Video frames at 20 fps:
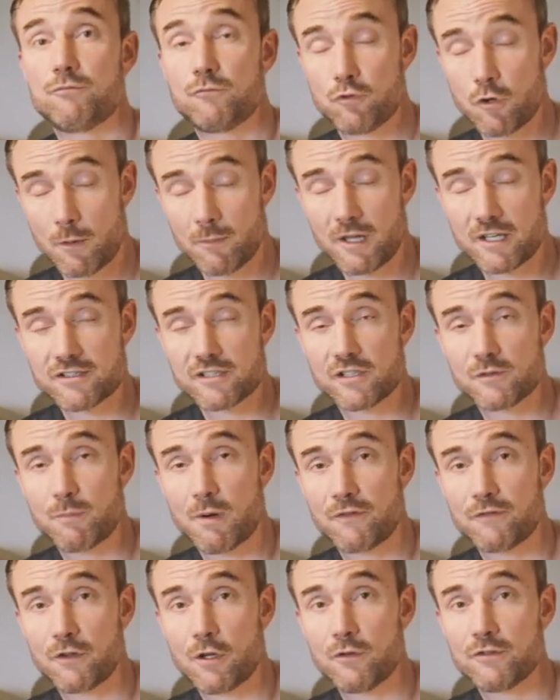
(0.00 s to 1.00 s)

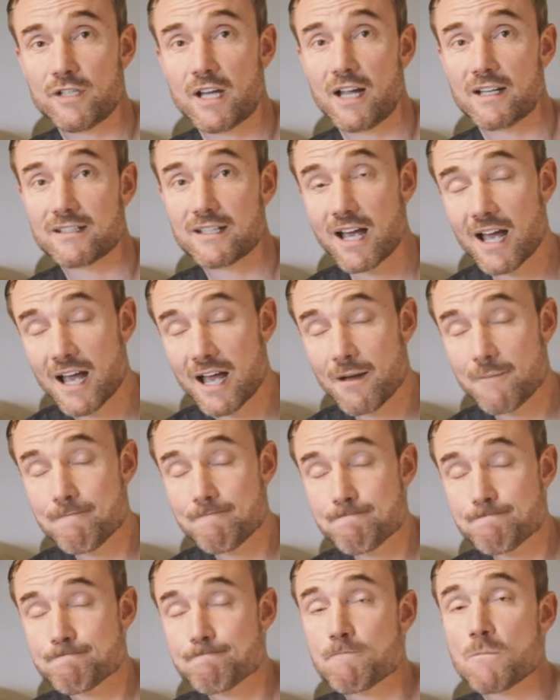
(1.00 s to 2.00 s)
drumlessonsbuffalo.com,
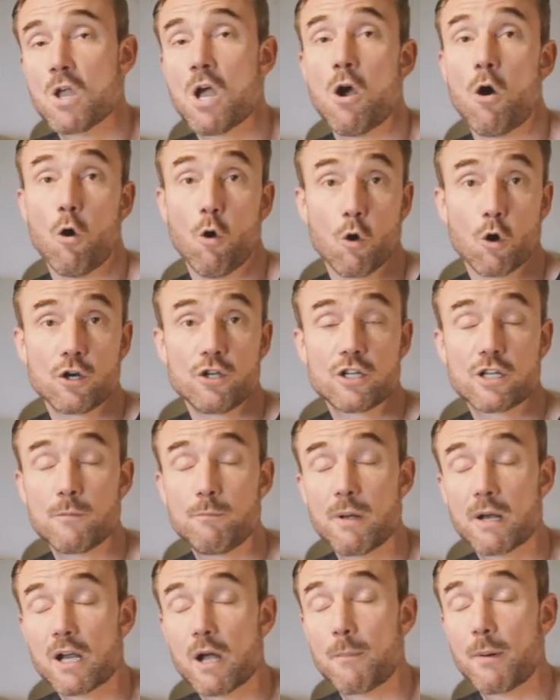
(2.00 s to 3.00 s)
or you can
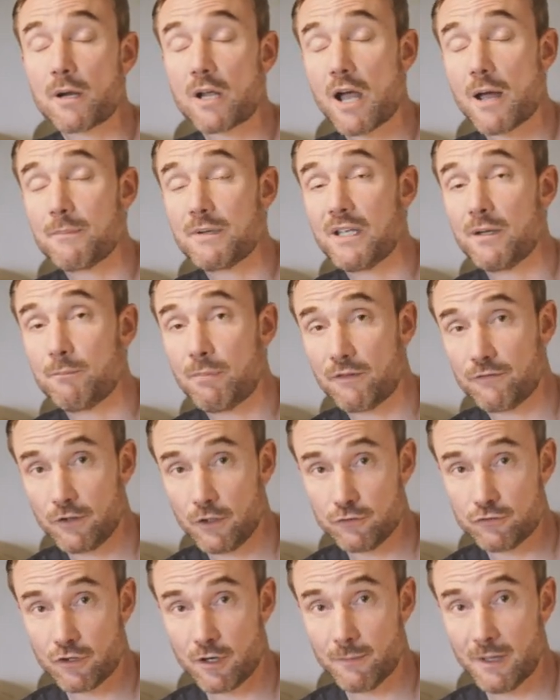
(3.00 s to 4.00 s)
pick up a copy at
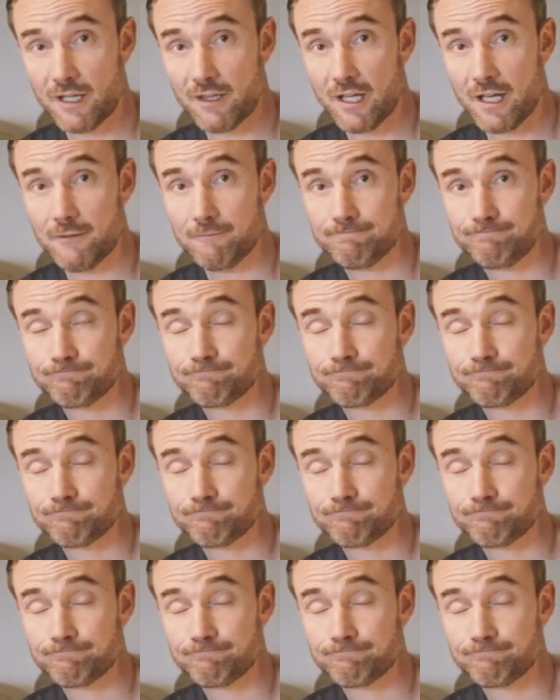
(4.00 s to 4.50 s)
Buffalo Drum Outlet.